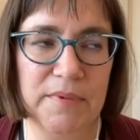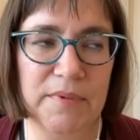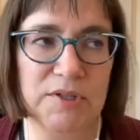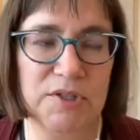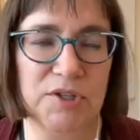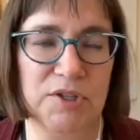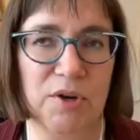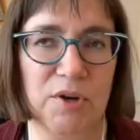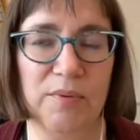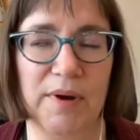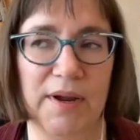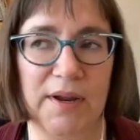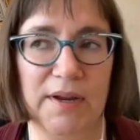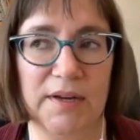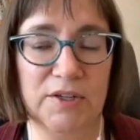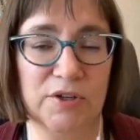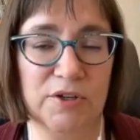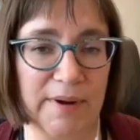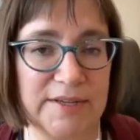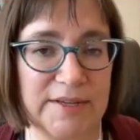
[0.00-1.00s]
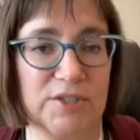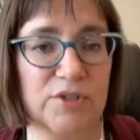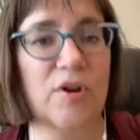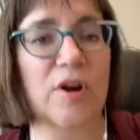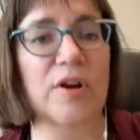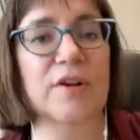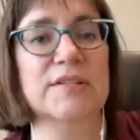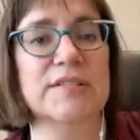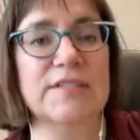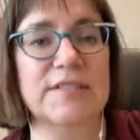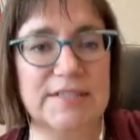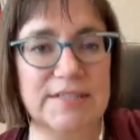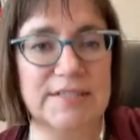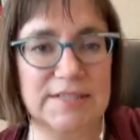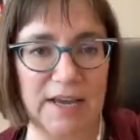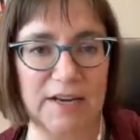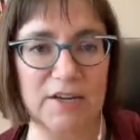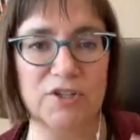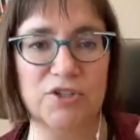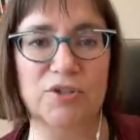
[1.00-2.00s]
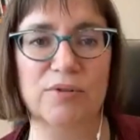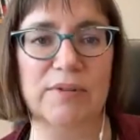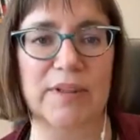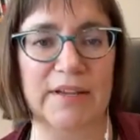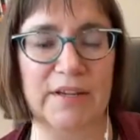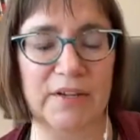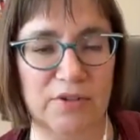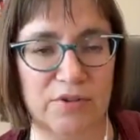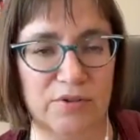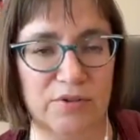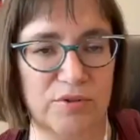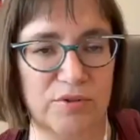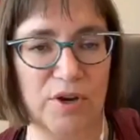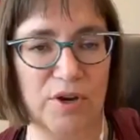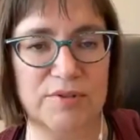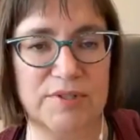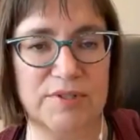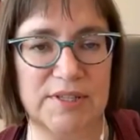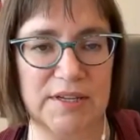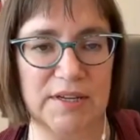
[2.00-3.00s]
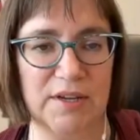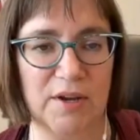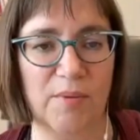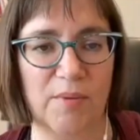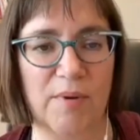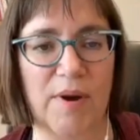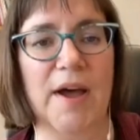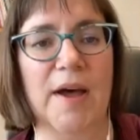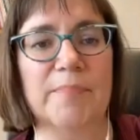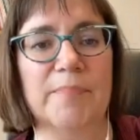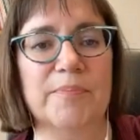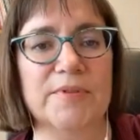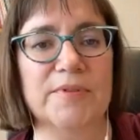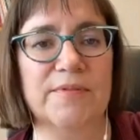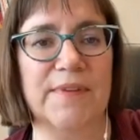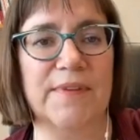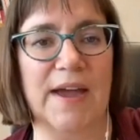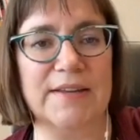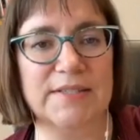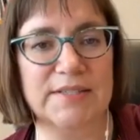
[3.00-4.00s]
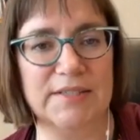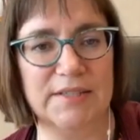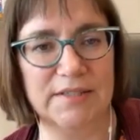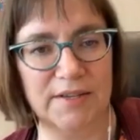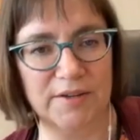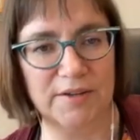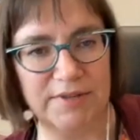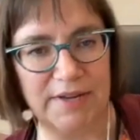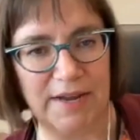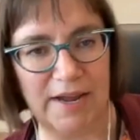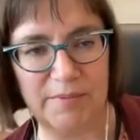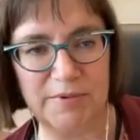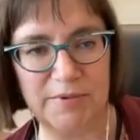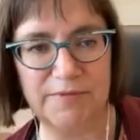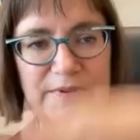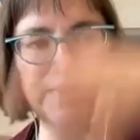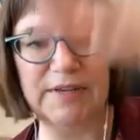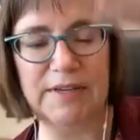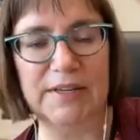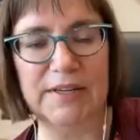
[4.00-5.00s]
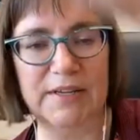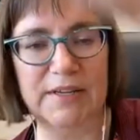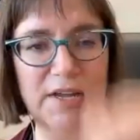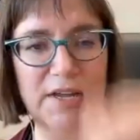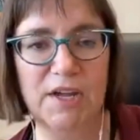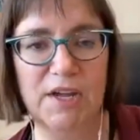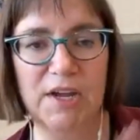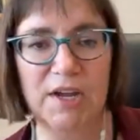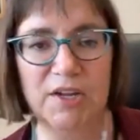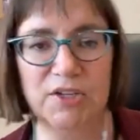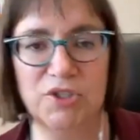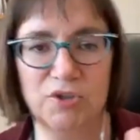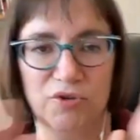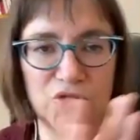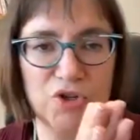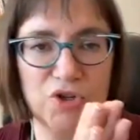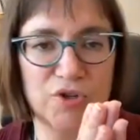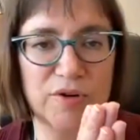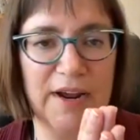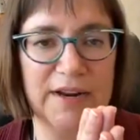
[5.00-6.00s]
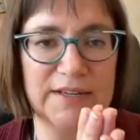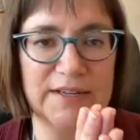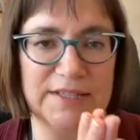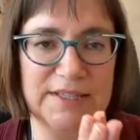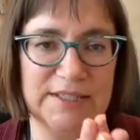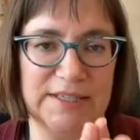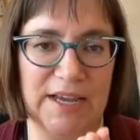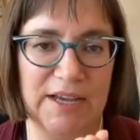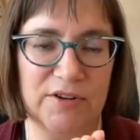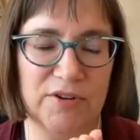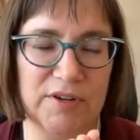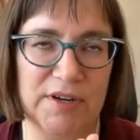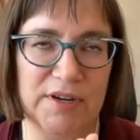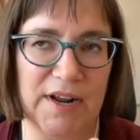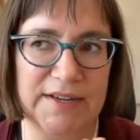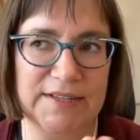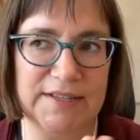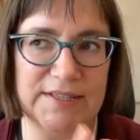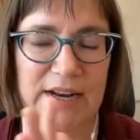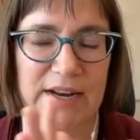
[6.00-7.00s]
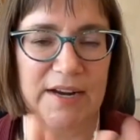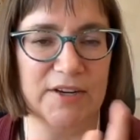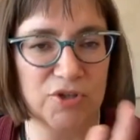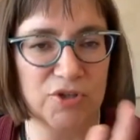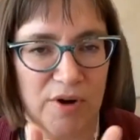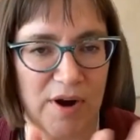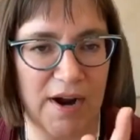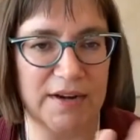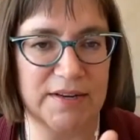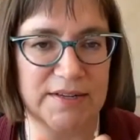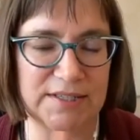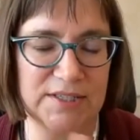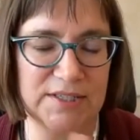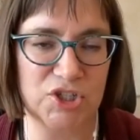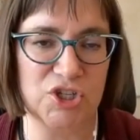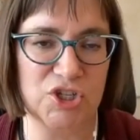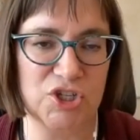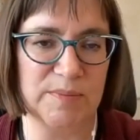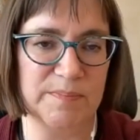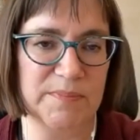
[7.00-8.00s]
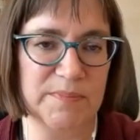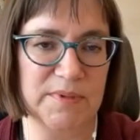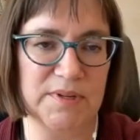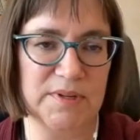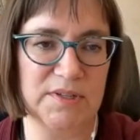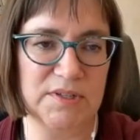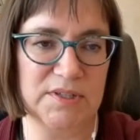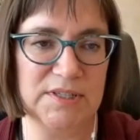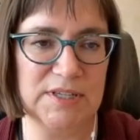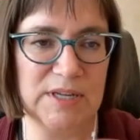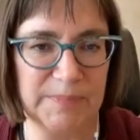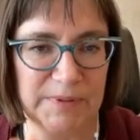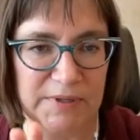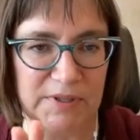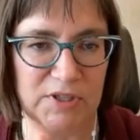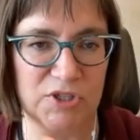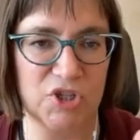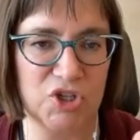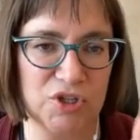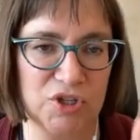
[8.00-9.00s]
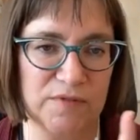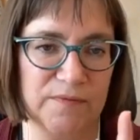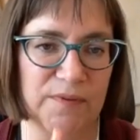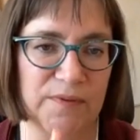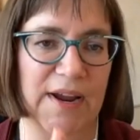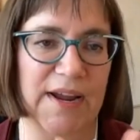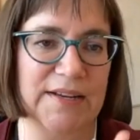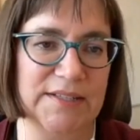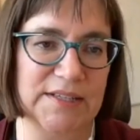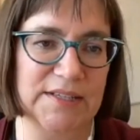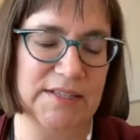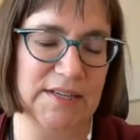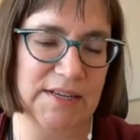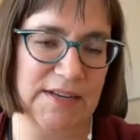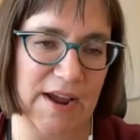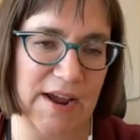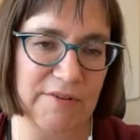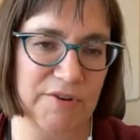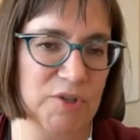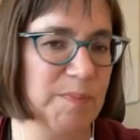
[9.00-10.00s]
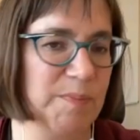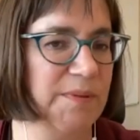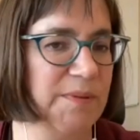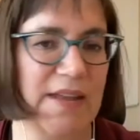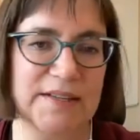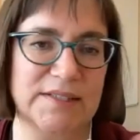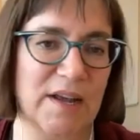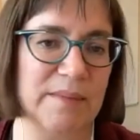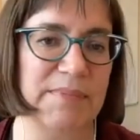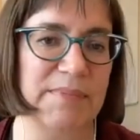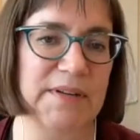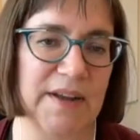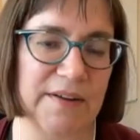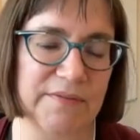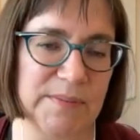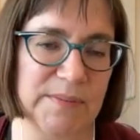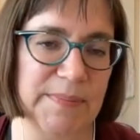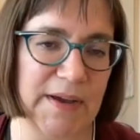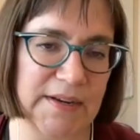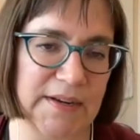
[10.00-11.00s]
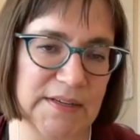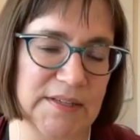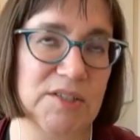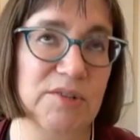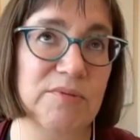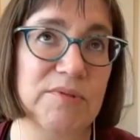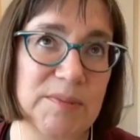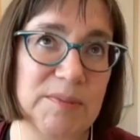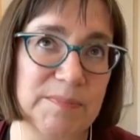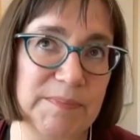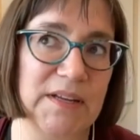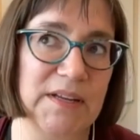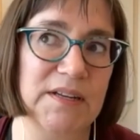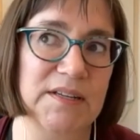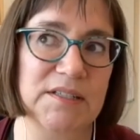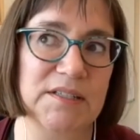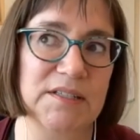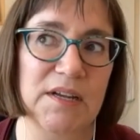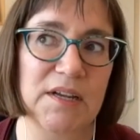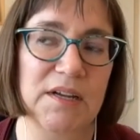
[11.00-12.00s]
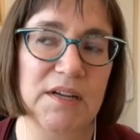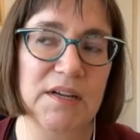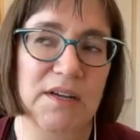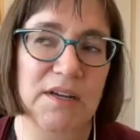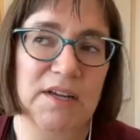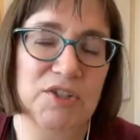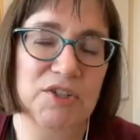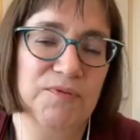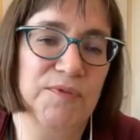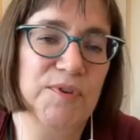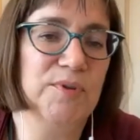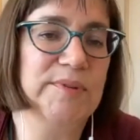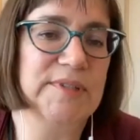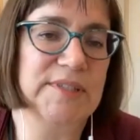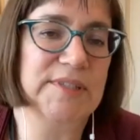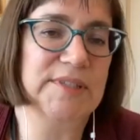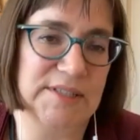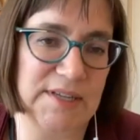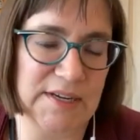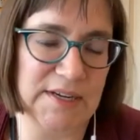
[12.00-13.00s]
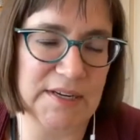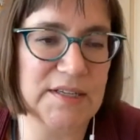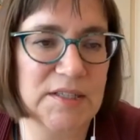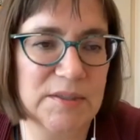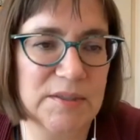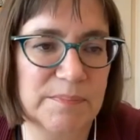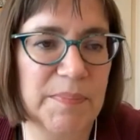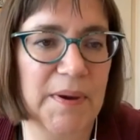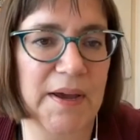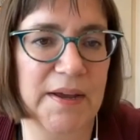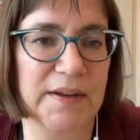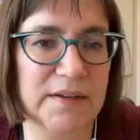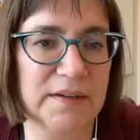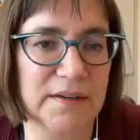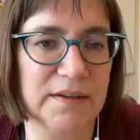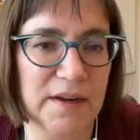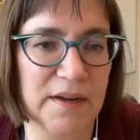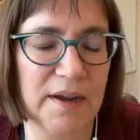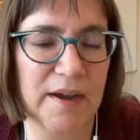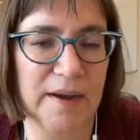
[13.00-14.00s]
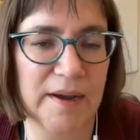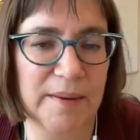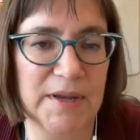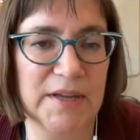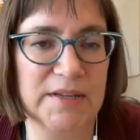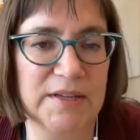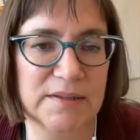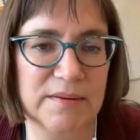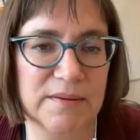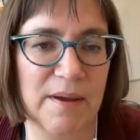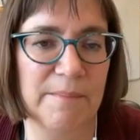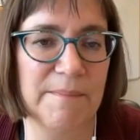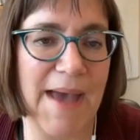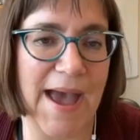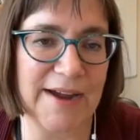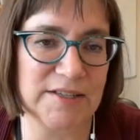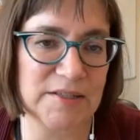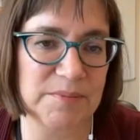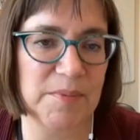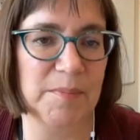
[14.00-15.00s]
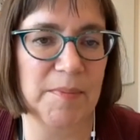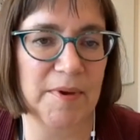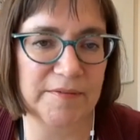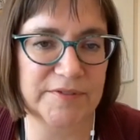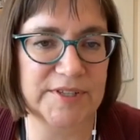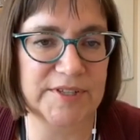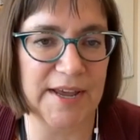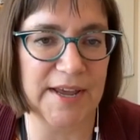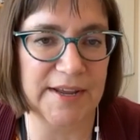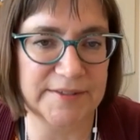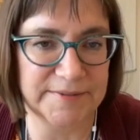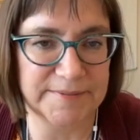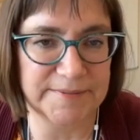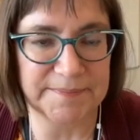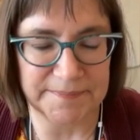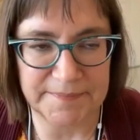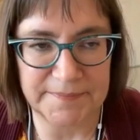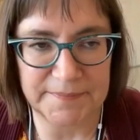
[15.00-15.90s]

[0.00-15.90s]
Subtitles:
So, acyl carnitines kind of do like glucose. They go up with fasting, they go down with feeding. And so to try to standardize it, I try to typically shoot for 8 to 10 hours, but that's not been everybody. So it's been as few as 6, but as a maximum of 10.